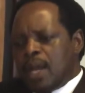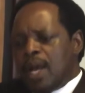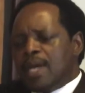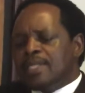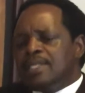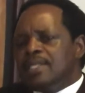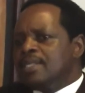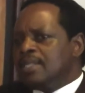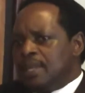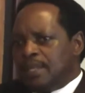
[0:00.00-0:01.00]
And
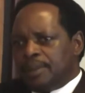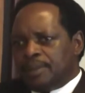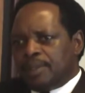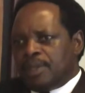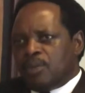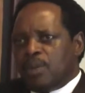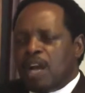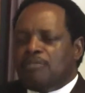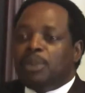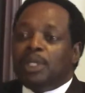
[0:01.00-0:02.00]
since then, we
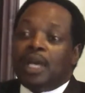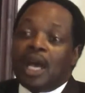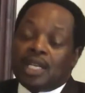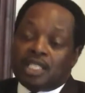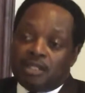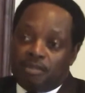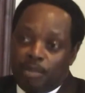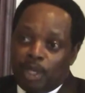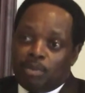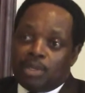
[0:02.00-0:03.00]
have been active
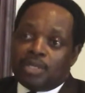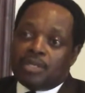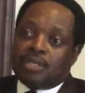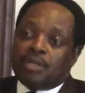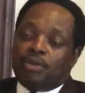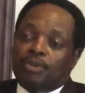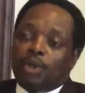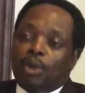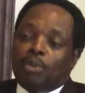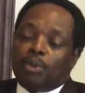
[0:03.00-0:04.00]
members of the
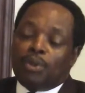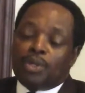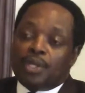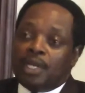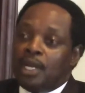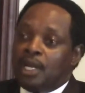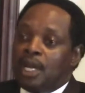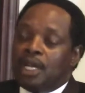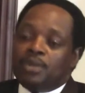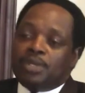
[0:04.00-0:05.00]
Commonwealth,
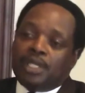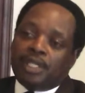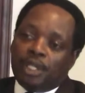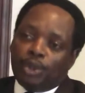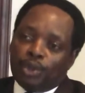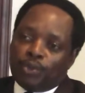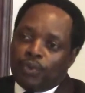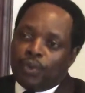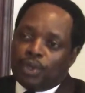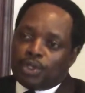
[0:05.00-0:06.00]
and we certainly look
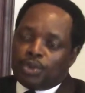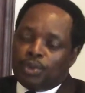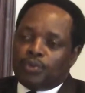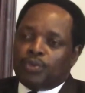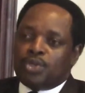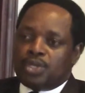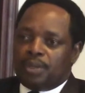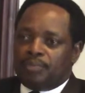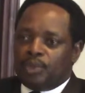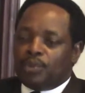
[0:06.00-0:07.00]
forward to a future
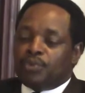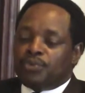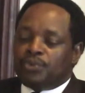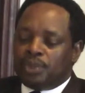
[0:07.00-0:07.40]
of